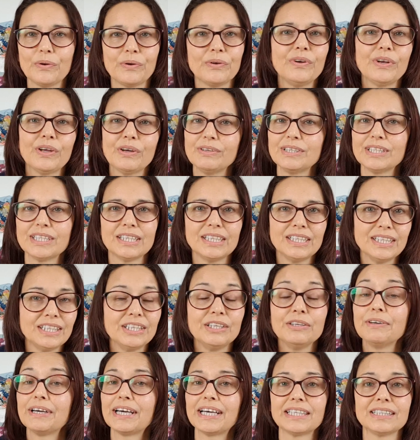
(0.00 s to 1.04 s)
No, Tina,
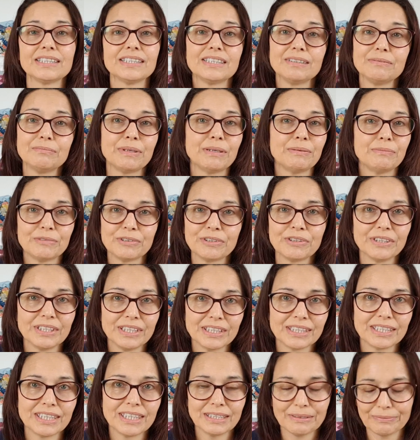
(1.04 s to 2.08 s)
you hadn't
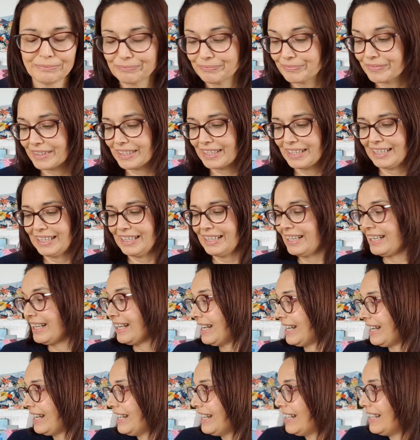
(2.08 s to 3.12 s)
memorized it.
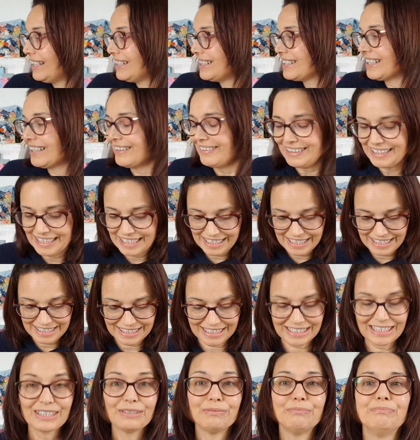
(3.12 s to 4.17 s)
So
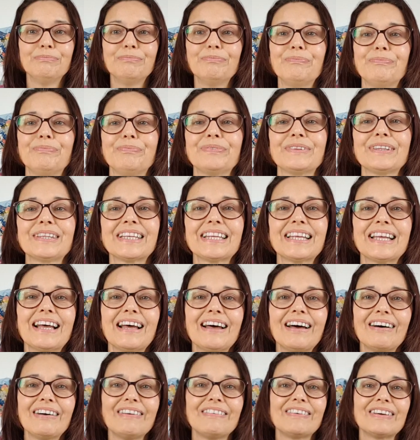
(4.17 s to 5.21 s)
yes,
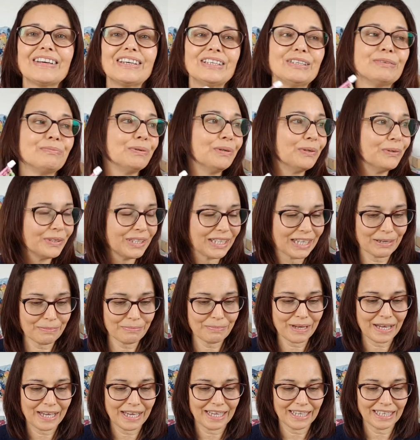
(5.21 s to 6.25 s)
I'm going to pull that
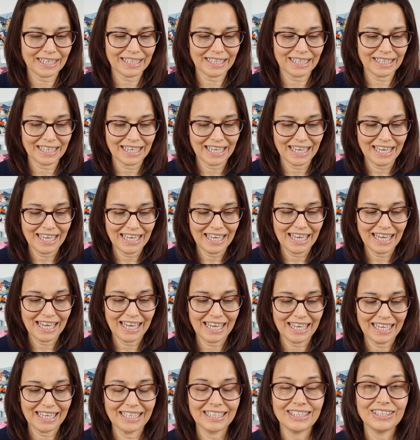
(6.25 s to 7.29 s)
back
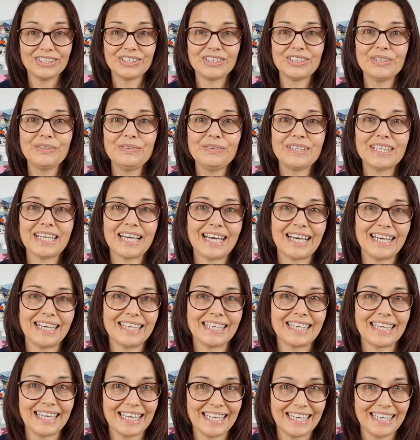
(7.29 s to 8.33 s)
and do that
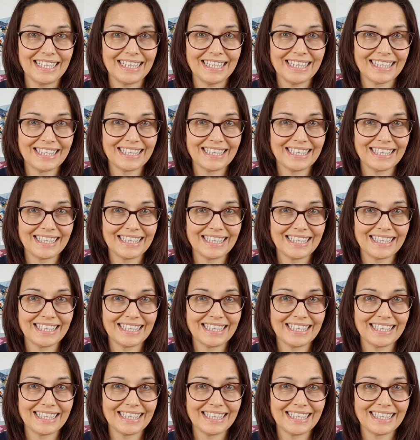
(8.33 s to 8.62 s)
again,